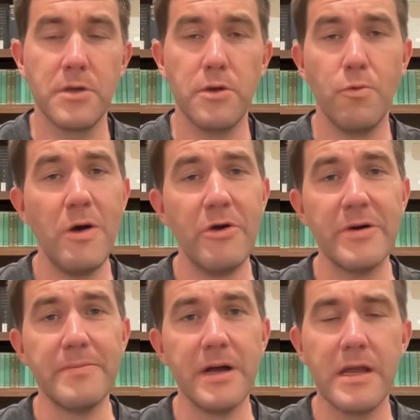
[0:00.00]

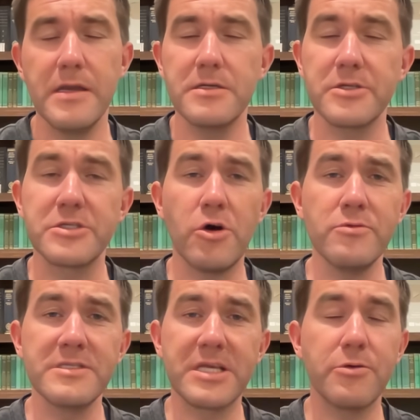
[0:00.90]
Welcome to the Toll
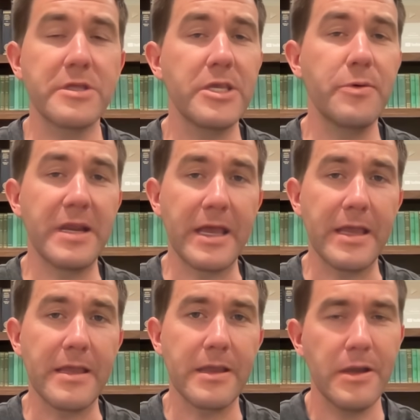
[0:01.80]
and Stone
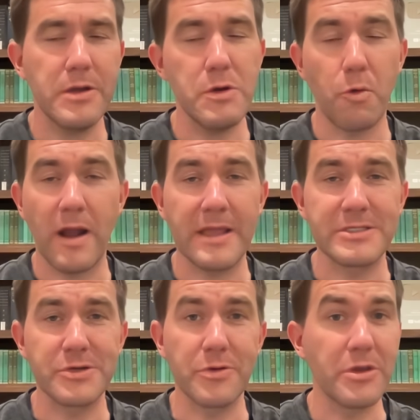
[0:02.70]
Q&A, where I
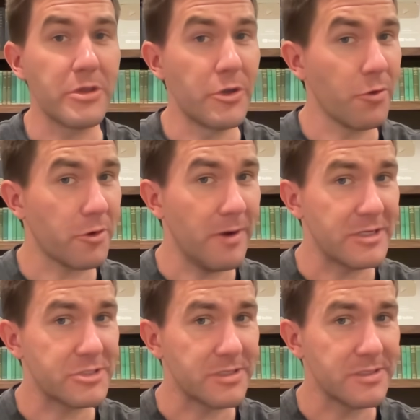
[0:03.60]
answer your
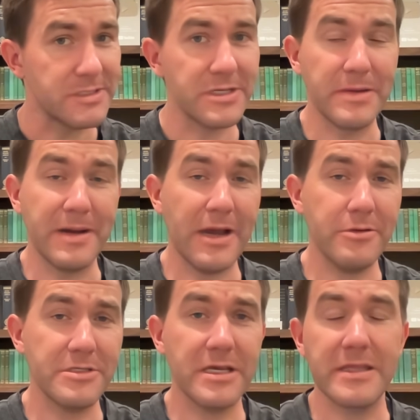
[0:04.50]
questions
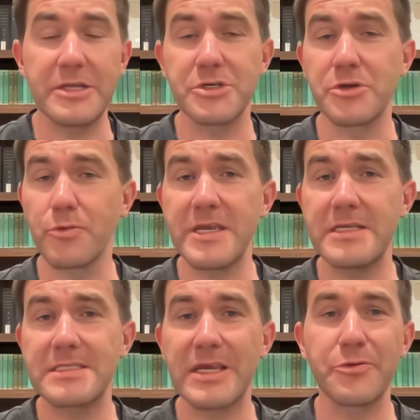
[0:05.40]
about the ancient
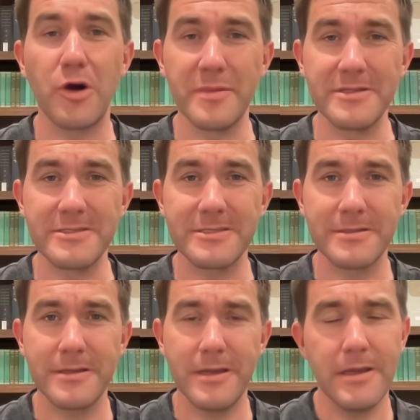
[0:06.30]
Greeks and Romans.
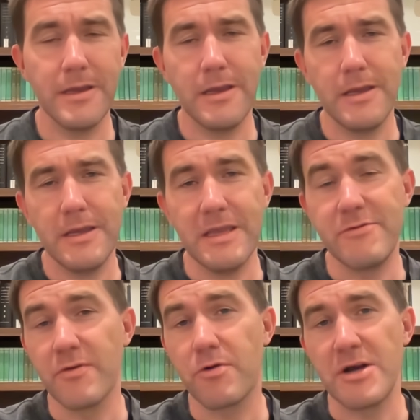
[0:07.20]
If
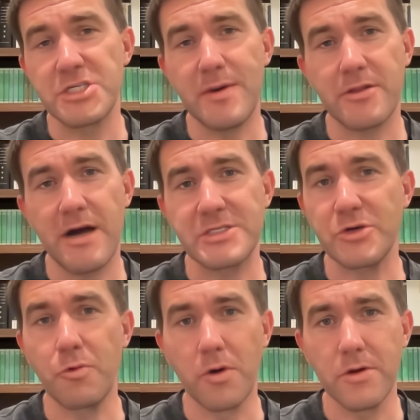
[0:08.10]
you have a question about the
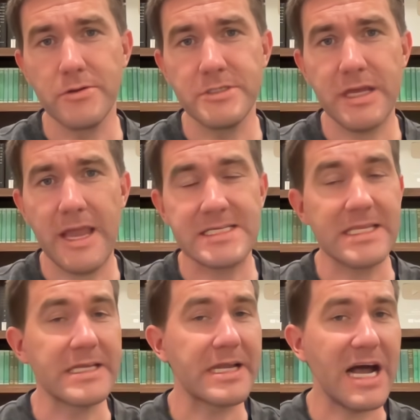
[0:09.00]
classical world, ask it
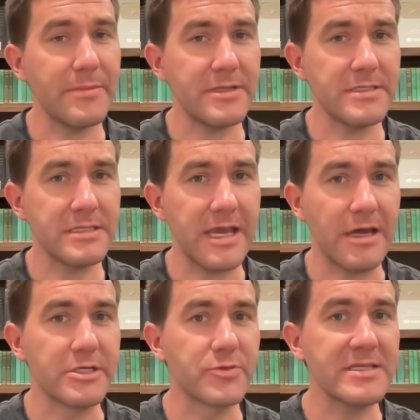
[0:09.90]
in the comments, and
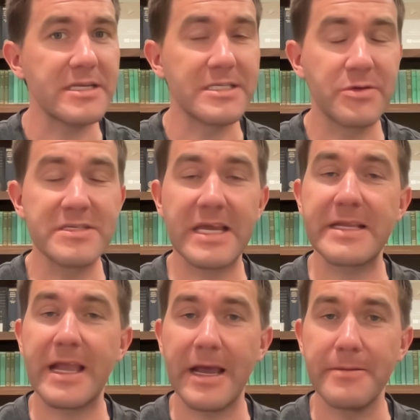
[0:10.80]
I'll address it as soon as I
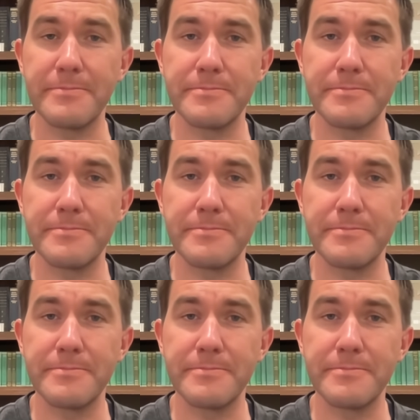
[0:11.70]
can.